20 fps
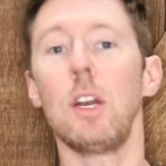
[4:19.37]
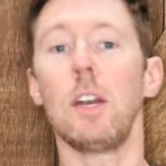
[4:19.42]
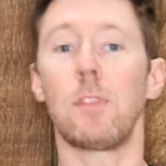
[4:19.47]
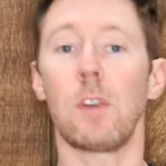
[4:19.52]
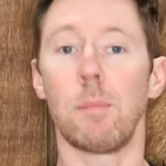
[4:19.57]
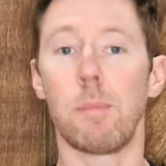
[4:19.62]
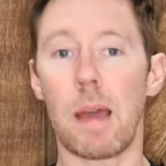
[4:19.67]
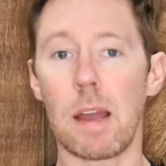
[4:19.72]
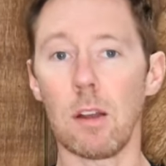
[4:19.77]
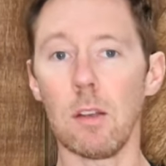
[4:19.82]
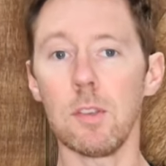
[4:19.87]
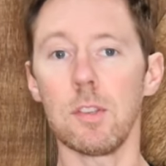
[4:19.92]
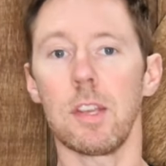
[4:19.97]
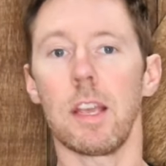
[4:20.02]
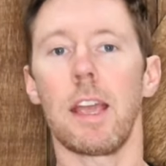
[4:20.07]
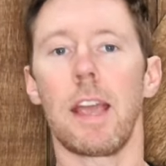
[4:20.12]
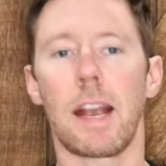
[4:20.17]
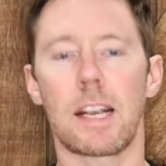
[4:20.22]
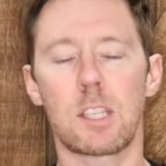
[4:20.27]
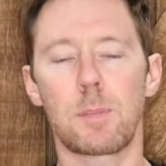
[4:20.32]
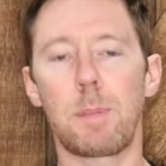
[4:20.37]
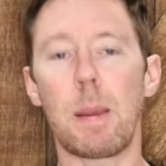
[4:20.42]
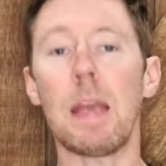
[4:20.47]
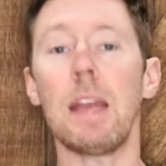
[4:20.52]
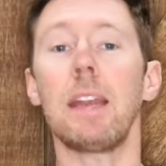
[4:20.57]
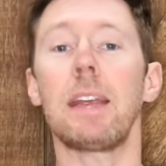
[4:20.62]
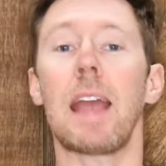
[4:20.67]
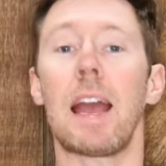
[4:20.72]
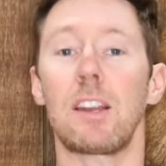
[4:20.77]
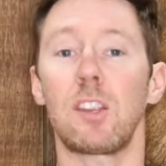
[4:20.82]
different metals
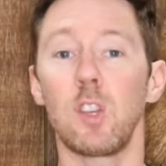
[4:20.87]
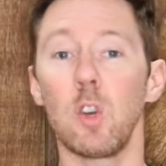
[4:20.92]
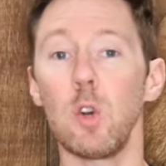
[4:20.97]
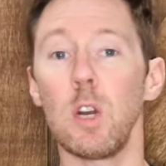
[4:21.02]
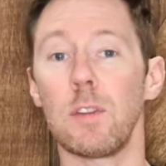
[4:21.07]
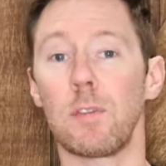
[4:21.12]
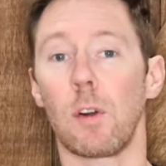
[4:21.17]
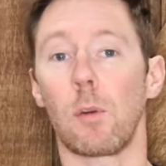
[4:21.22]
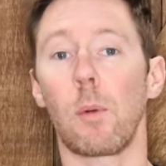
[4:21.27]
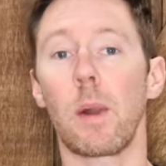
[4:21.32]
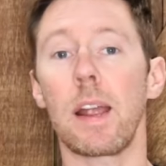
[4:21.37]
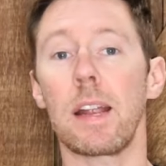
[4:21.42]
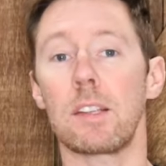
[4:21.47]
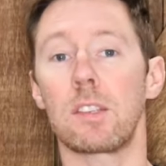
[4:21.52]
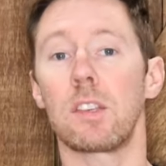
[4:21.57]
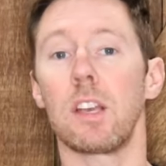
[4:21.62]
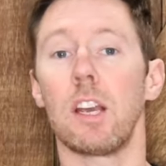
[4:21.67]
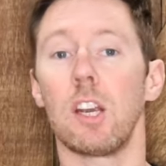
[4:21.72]
expanding at two different rates,